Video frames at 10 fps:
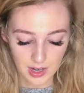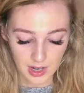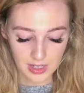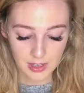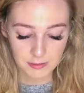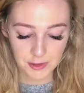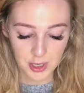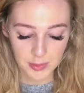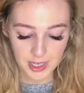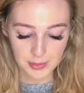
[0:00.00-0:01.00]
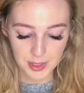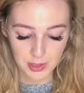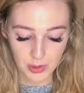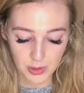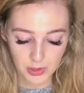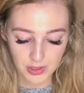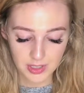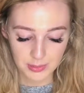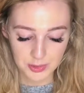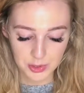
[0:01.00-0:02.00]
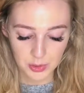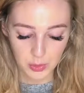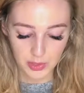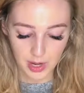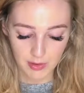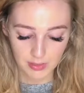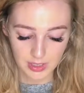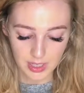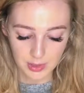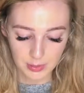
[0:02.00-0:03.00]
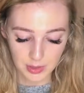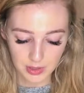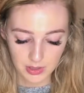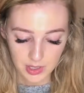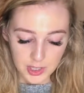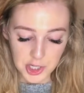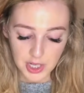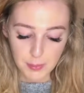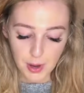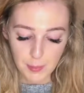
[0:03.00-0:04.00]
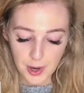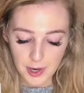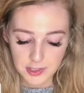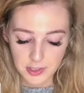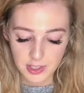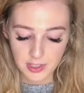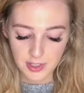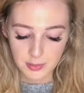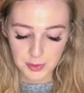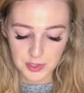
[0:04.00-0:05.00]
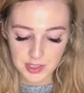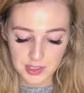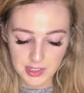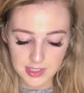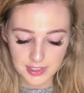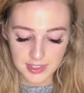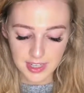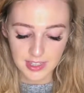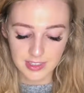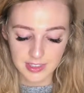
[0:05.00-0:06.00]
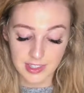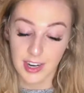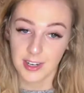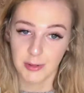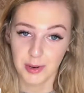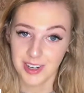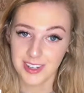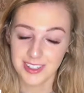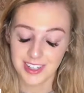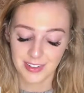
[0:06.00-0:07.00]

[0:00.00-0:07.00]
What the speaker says: I love fall, but I hate being cold. I'm so quirky and relatable. Chicken pot pies are literally the most disgusting thing in the entire world.